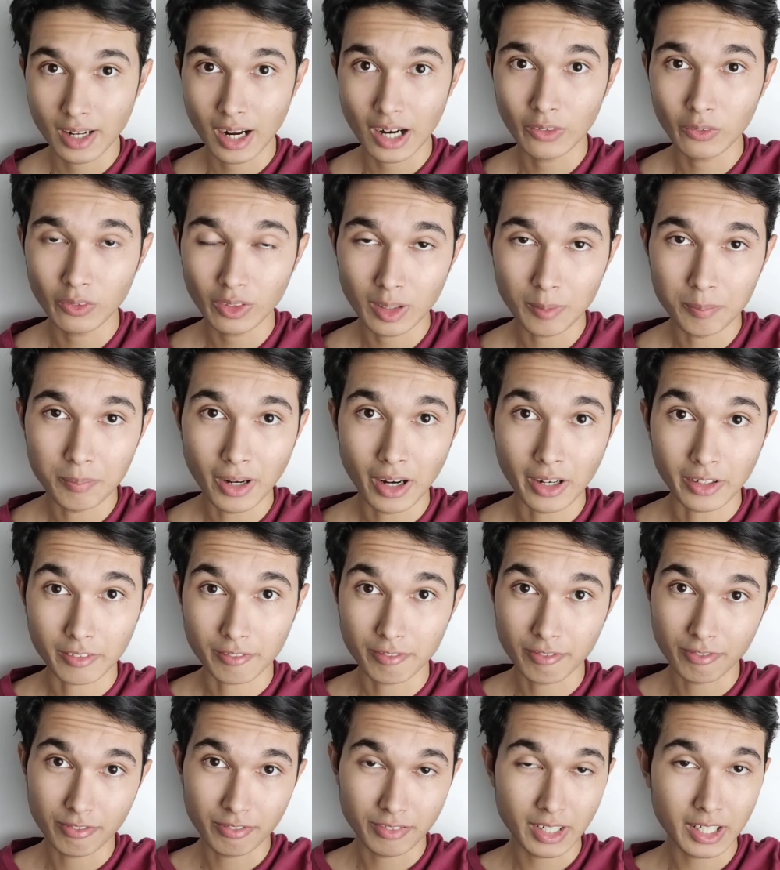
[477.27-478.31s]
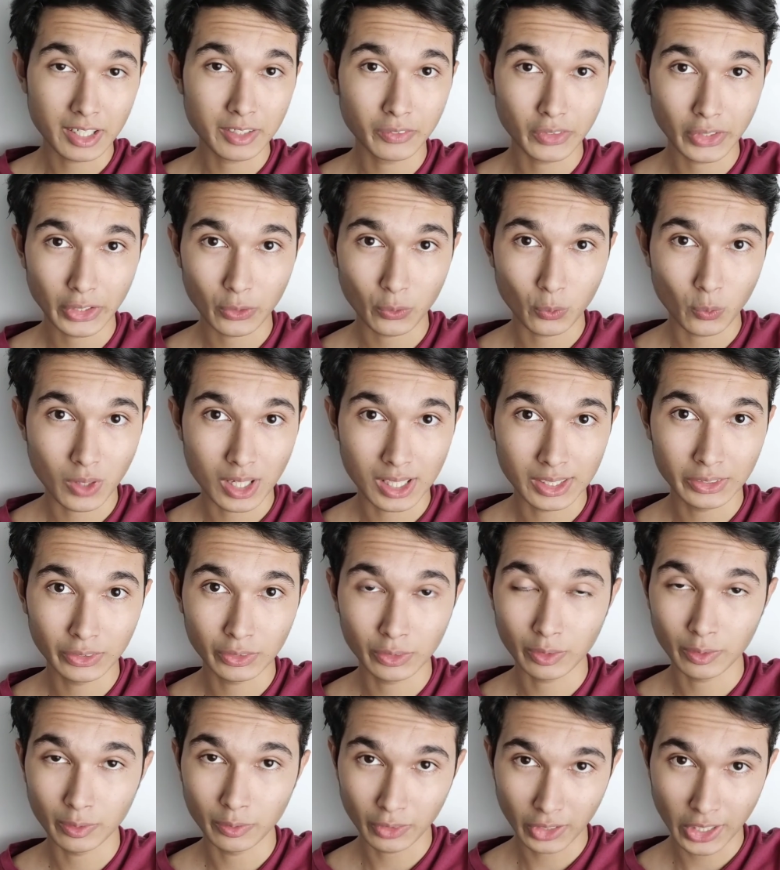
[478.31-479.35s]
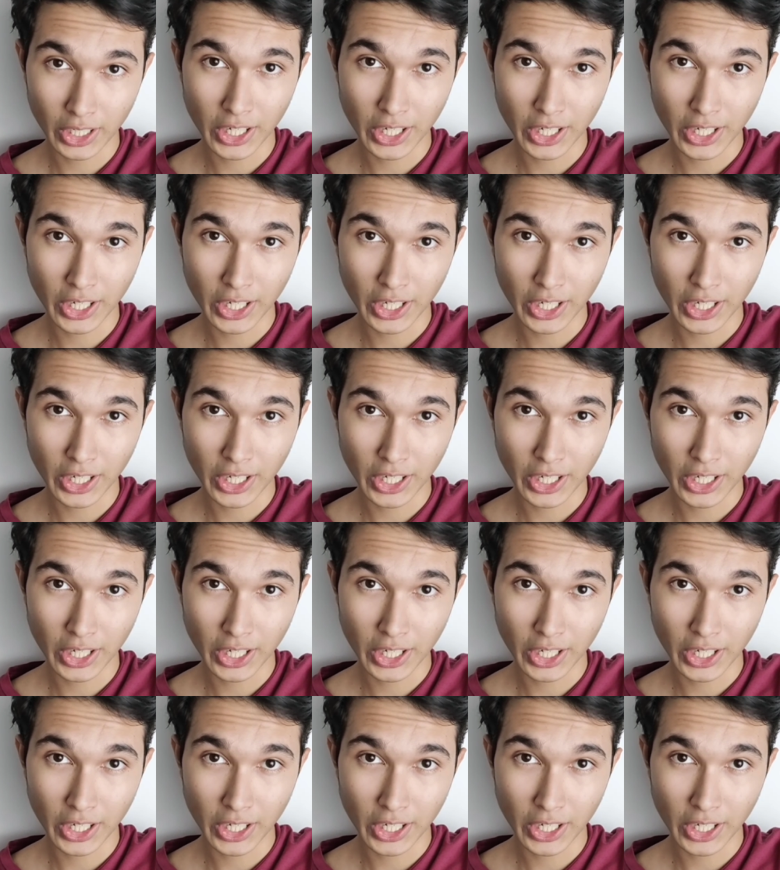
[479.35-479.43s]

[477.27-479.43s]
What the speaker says: Now about friend request